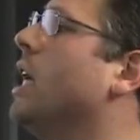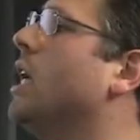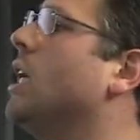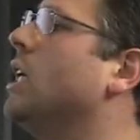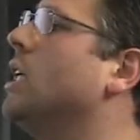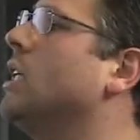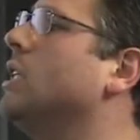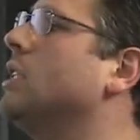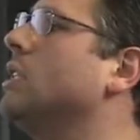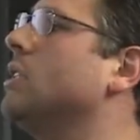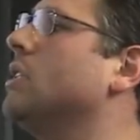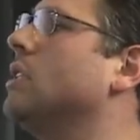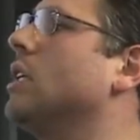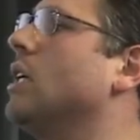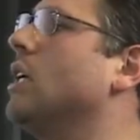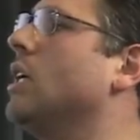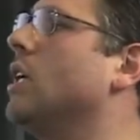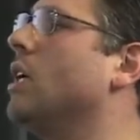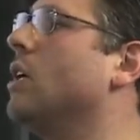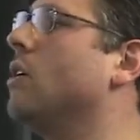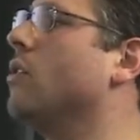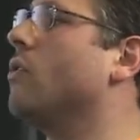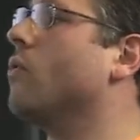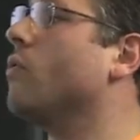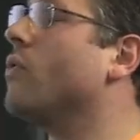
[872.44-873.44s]
It's
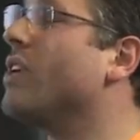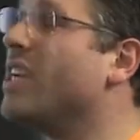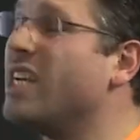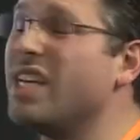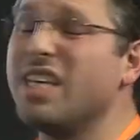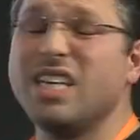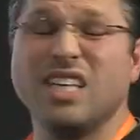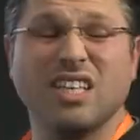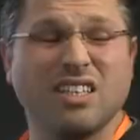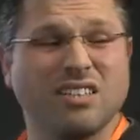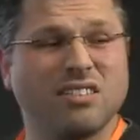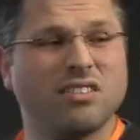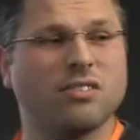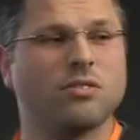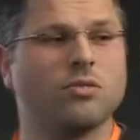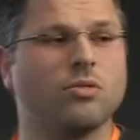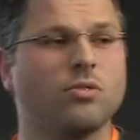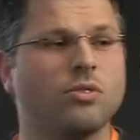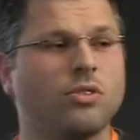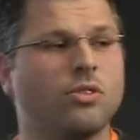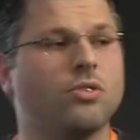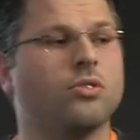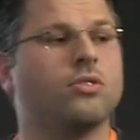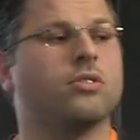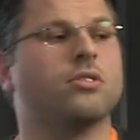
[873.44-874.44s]
really easy to
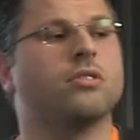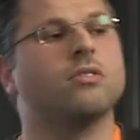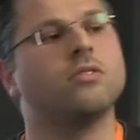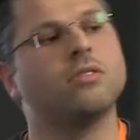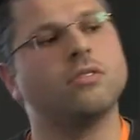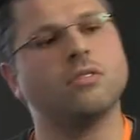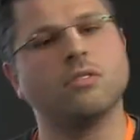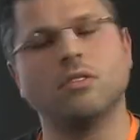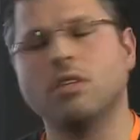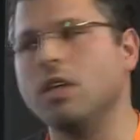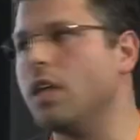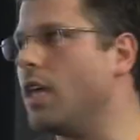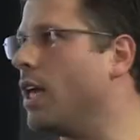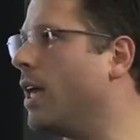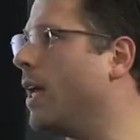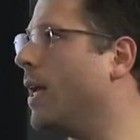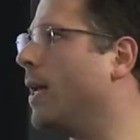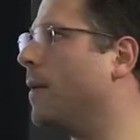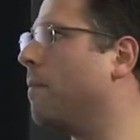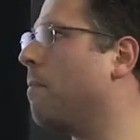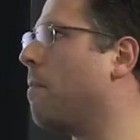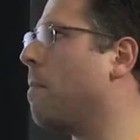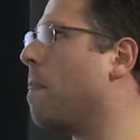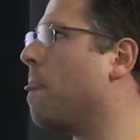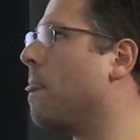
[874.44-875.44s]
use.
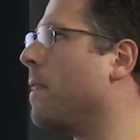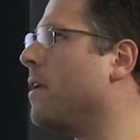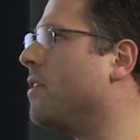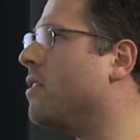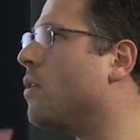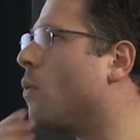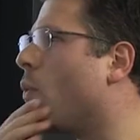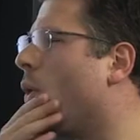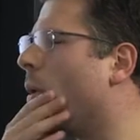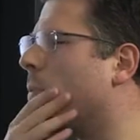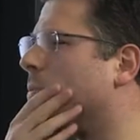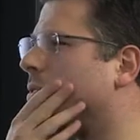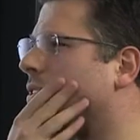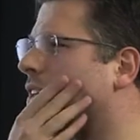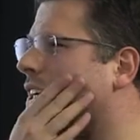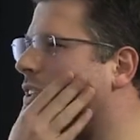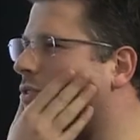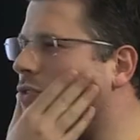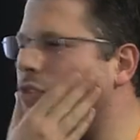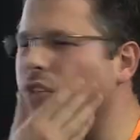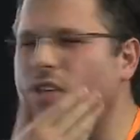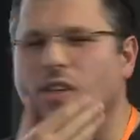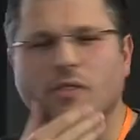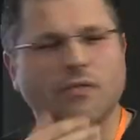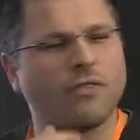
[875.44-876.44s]
In the website,
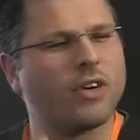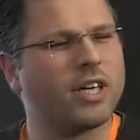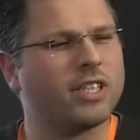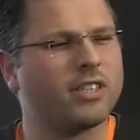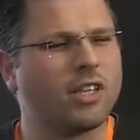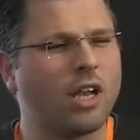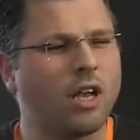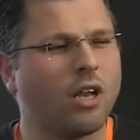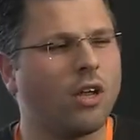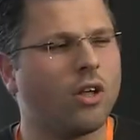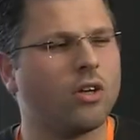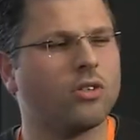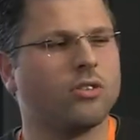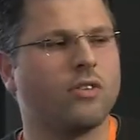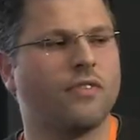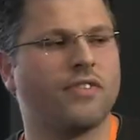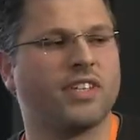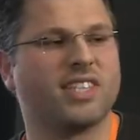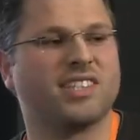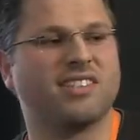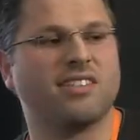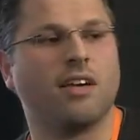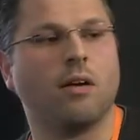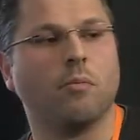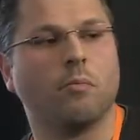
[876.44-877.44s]
you can find a lot of
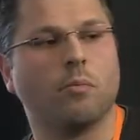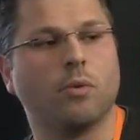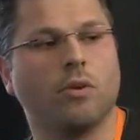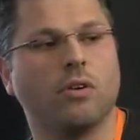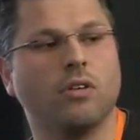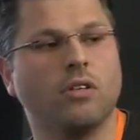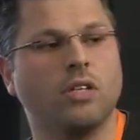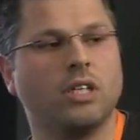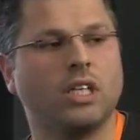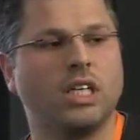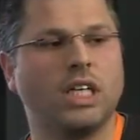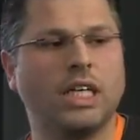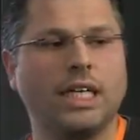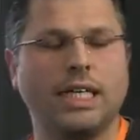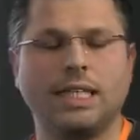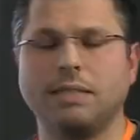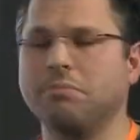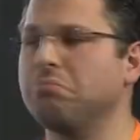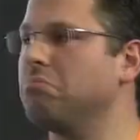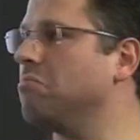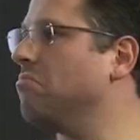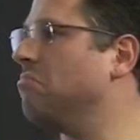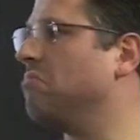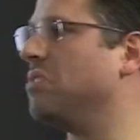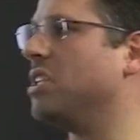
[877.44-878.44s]
examples,
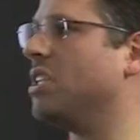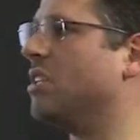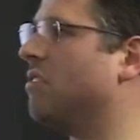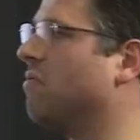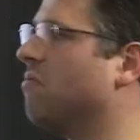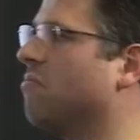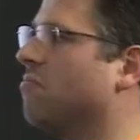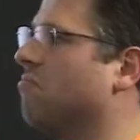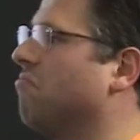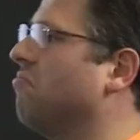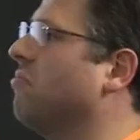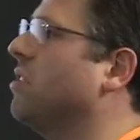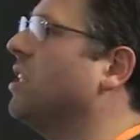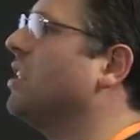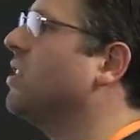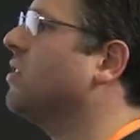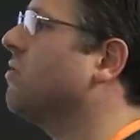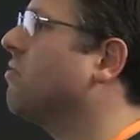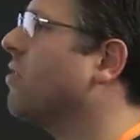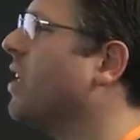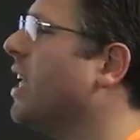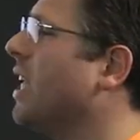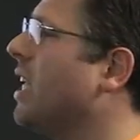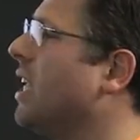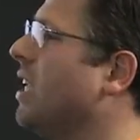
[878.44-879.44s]
and it's
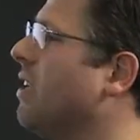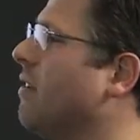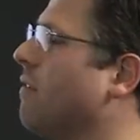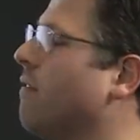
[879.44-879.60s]
really